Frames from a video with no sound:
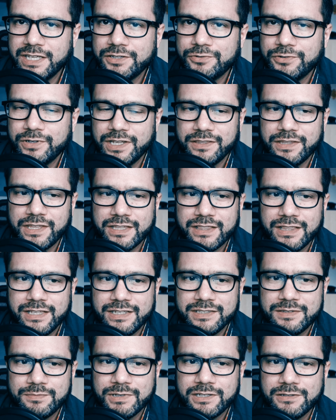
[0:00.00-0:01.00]
entry in that
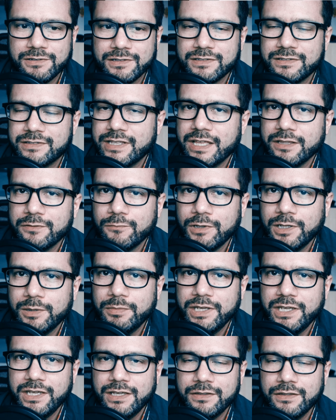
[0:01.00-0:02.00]
list because that will
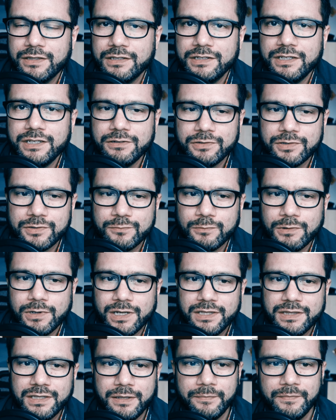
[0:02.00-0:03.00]
be the newest
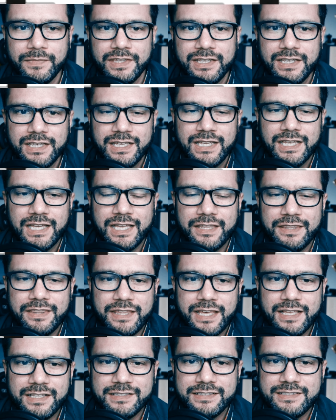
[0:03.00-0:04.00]
one, and
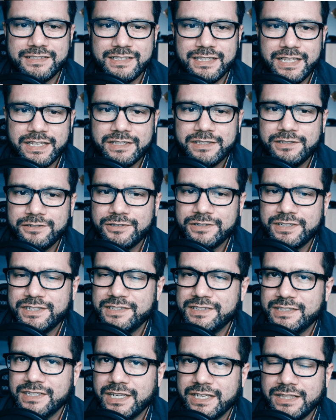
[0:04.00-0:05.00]
then select your
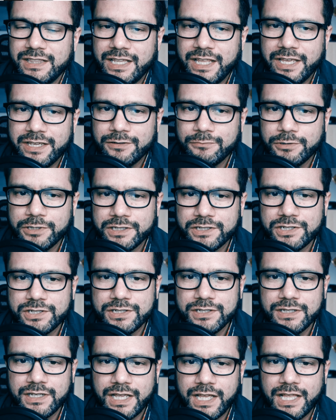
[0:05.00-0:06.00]
desired
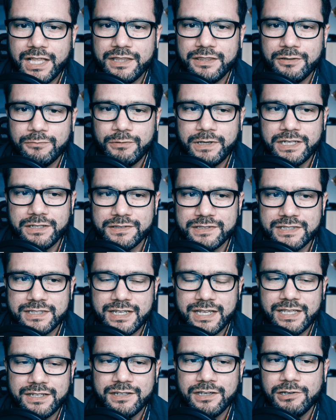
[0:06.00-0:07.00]
language and the Windows
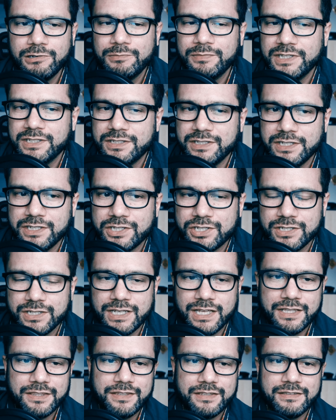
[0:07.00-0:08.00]
10 Home Edition,
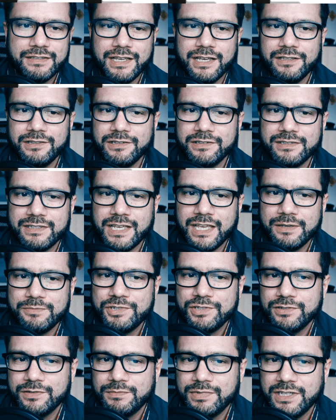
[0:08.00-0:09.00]
and the download type
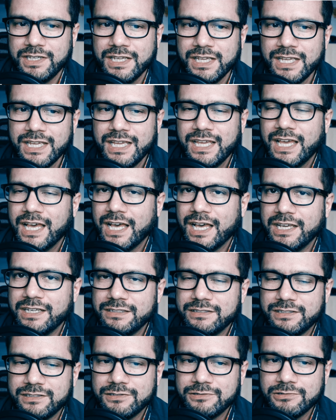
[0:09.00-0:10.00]
should be
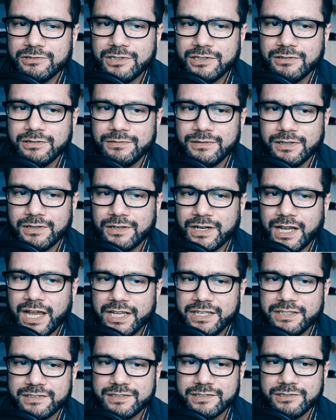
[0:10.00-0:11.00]

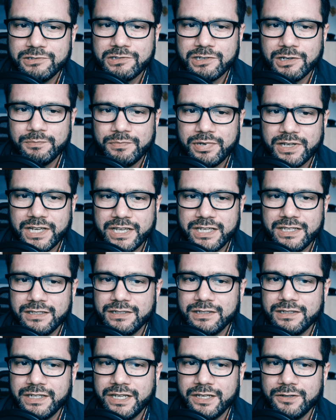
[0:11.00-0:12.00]
ISO
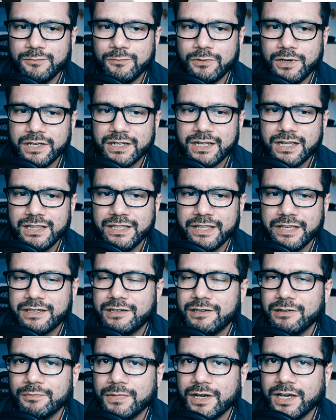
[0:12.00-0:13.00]
compiler in one-click
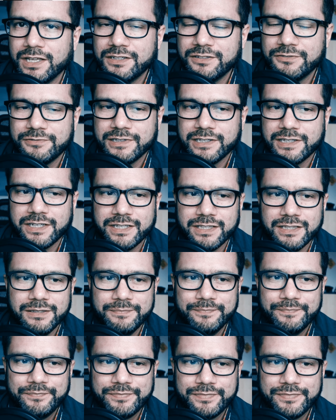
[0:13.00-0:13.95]
command file.